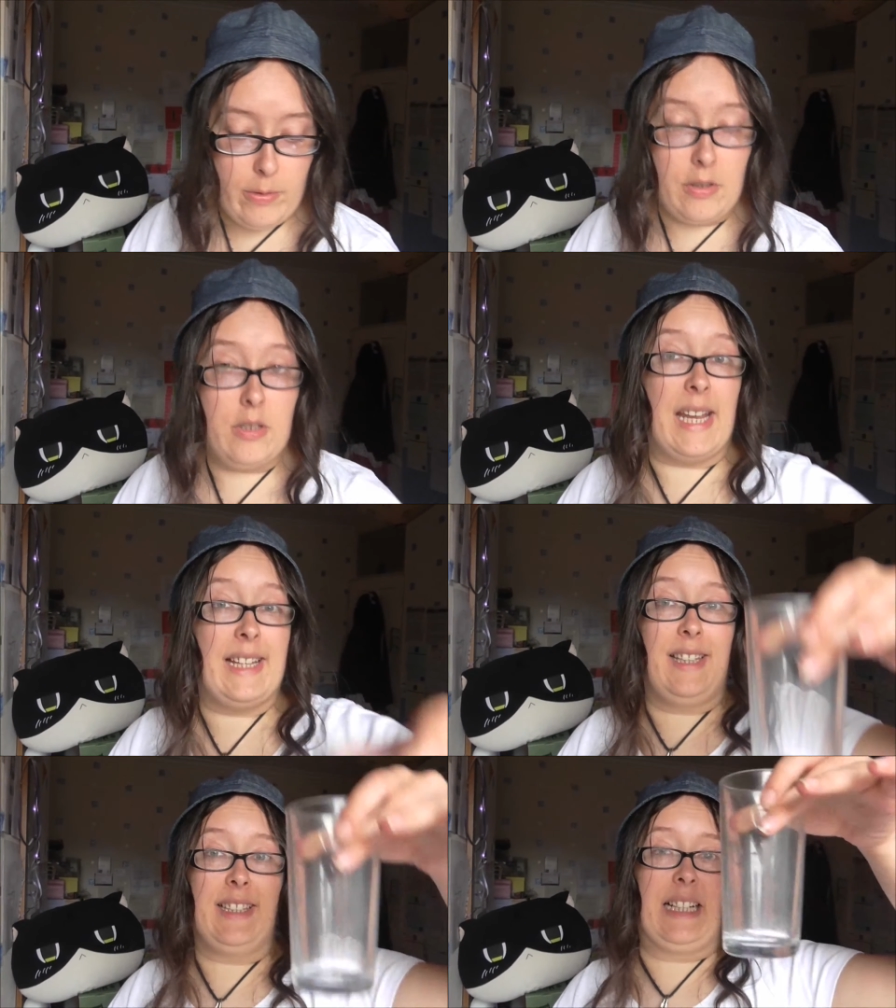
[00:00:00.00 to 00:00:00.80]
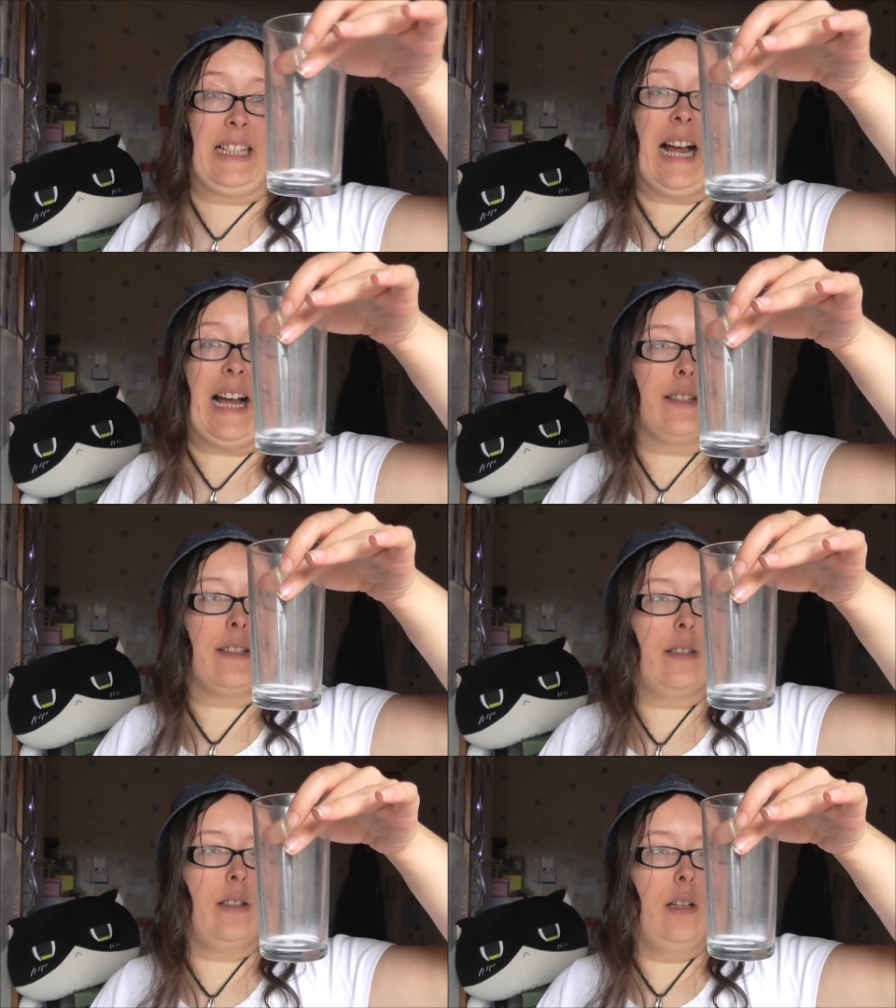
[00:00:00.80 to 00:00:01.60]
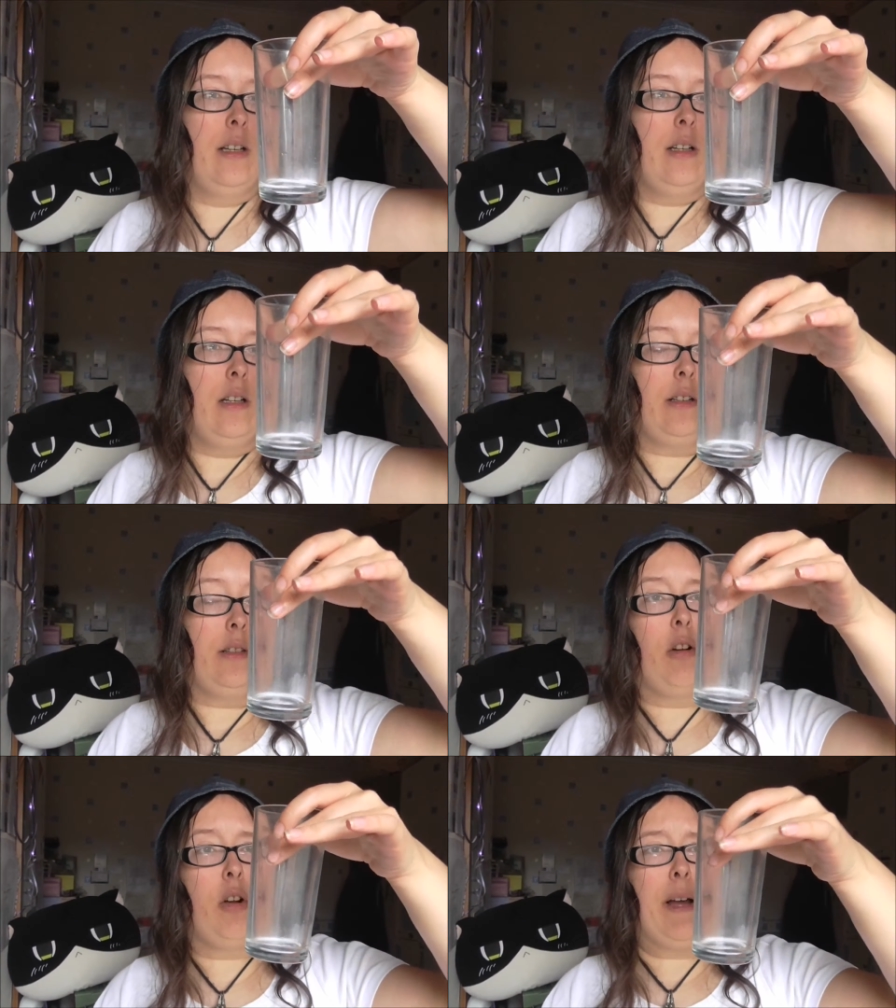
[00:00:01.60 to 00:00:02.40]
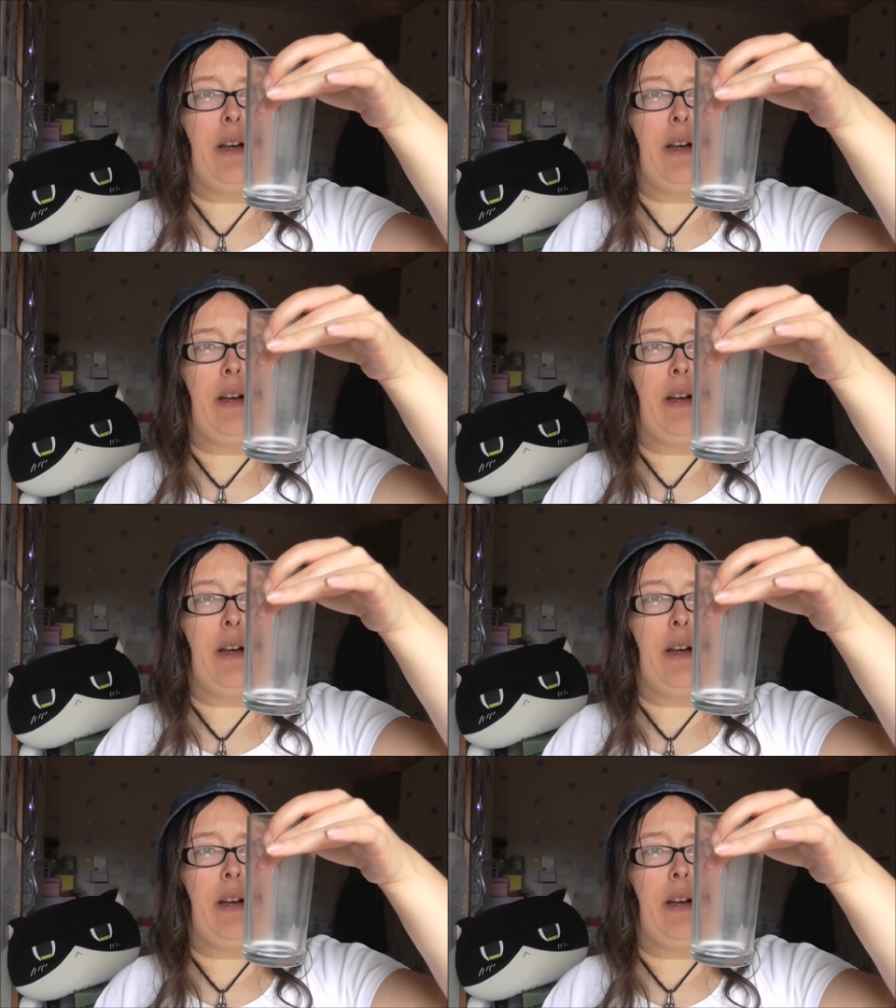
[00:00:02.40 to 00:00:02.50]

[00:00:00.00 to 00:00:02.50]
I could take this glass and talk